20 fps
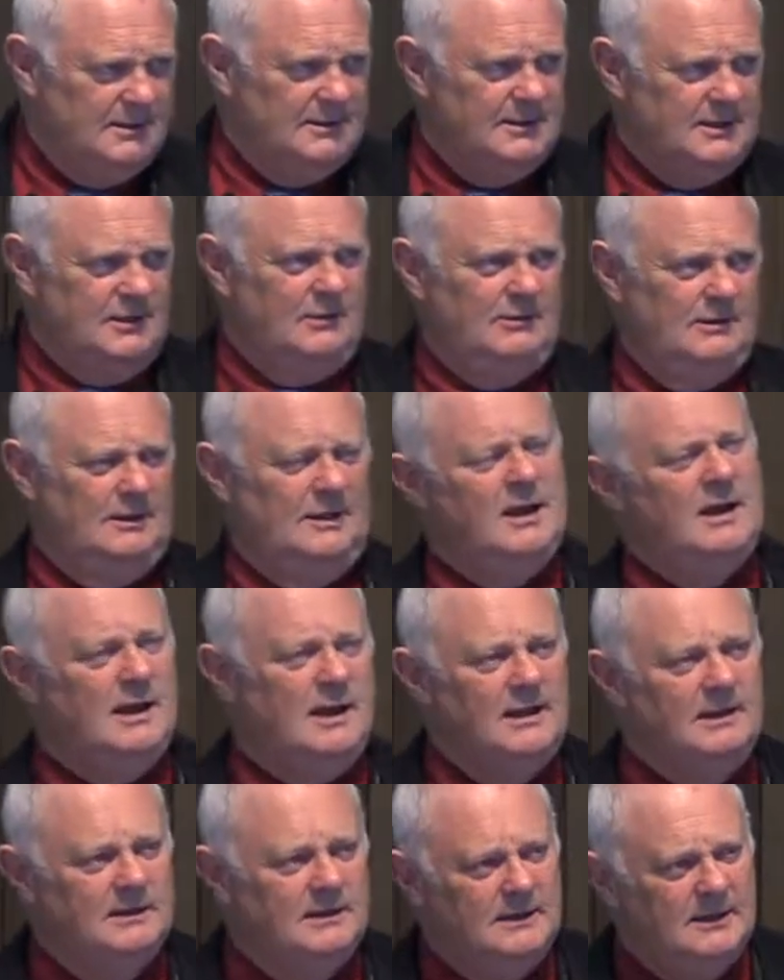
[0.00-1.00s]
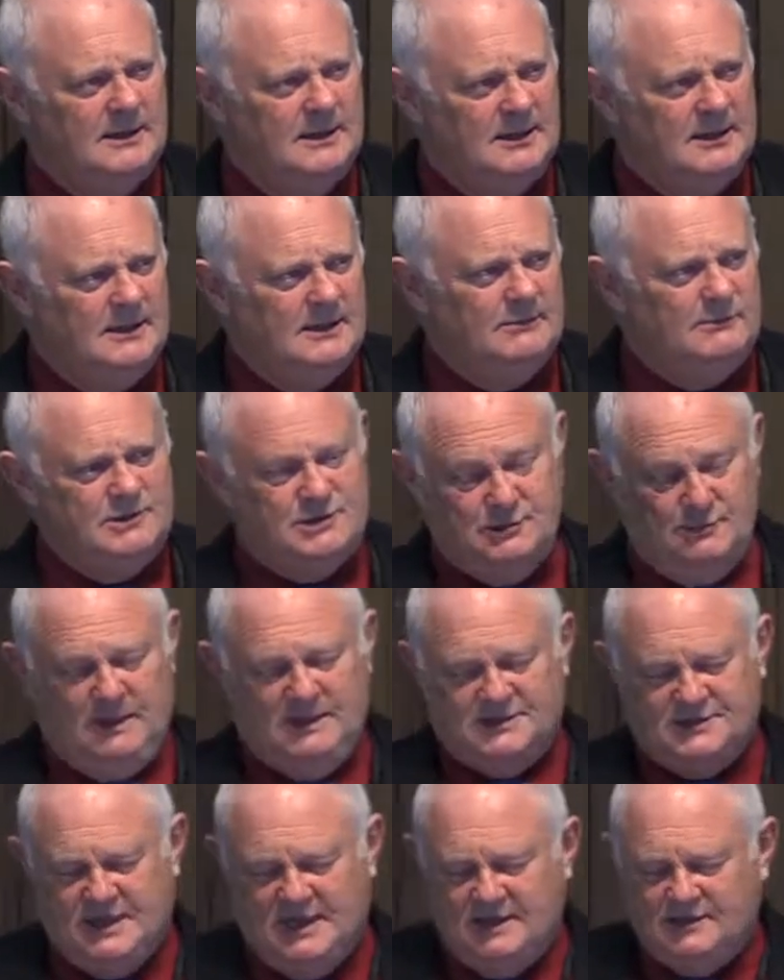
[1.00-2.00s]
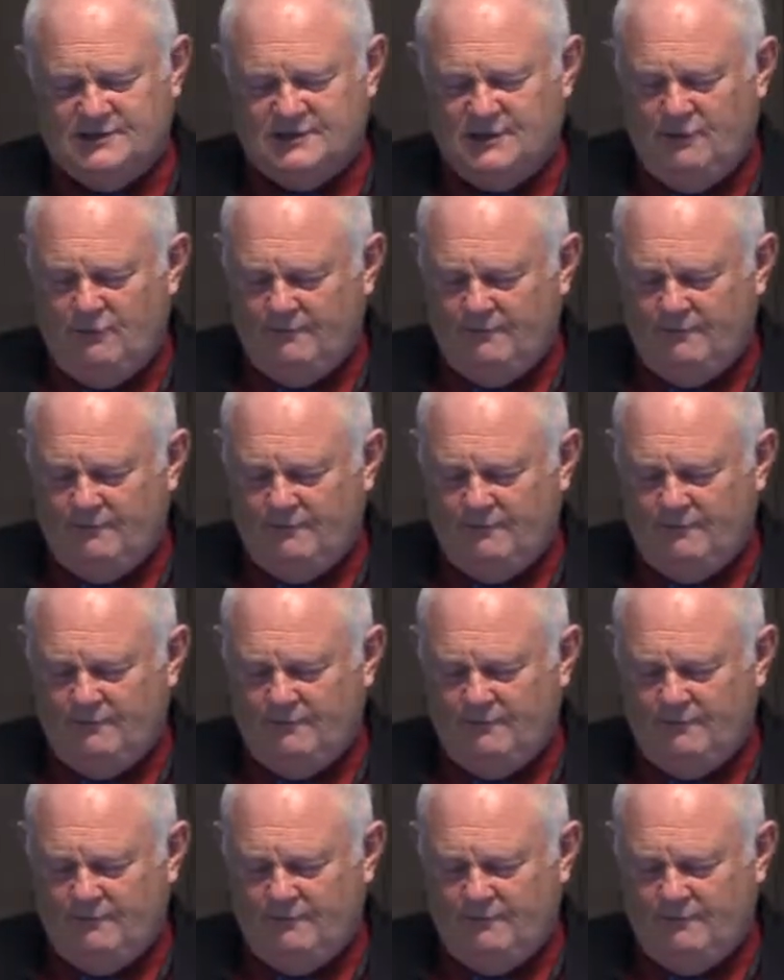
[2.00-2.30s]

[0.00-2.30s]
They all lie which you might say is an